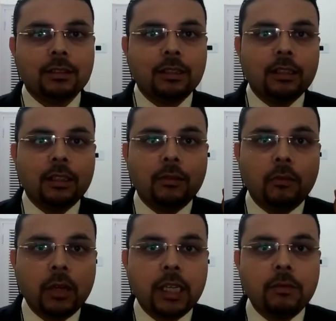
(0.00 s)

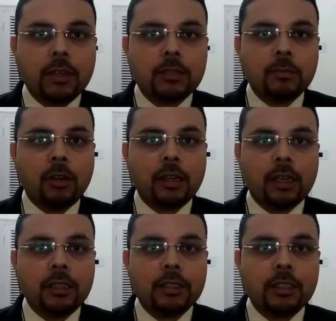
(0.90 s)
Whatever small
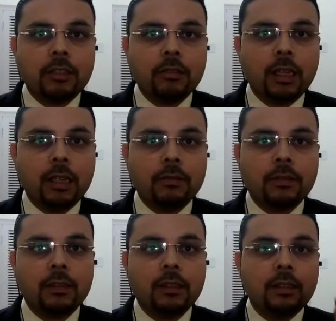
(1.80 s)
transaction you have,
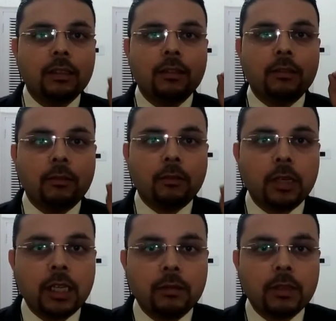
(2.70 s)

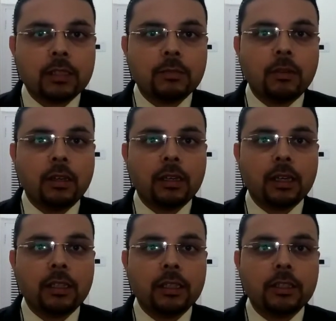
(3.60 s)
whatever a small
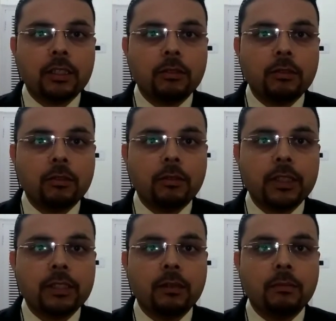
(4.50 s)
transaction you do with
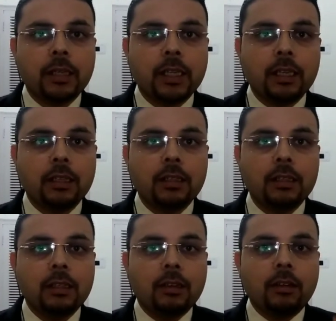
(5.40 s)
somebody,
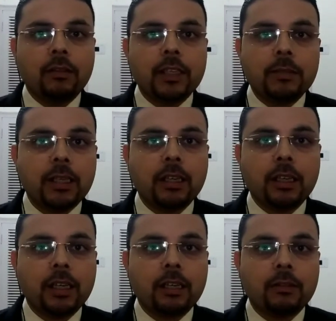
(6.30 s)
always be a
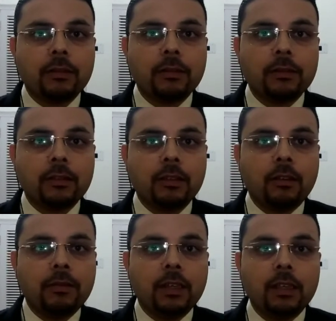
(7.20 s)
creator of
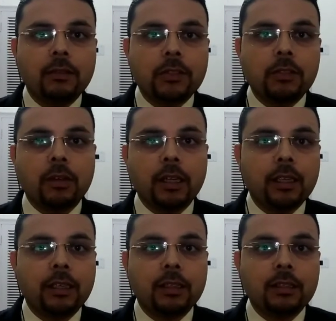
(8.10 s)
love, joy,
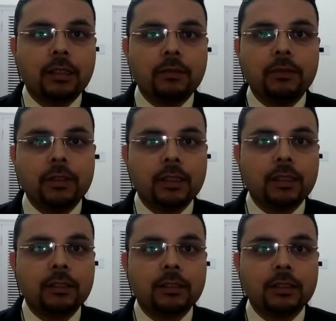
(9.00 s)
comfort,
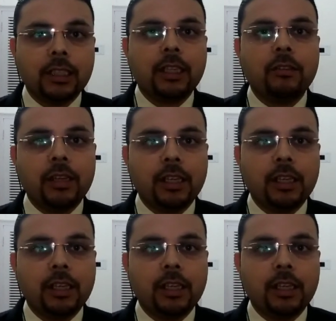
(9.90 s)
security.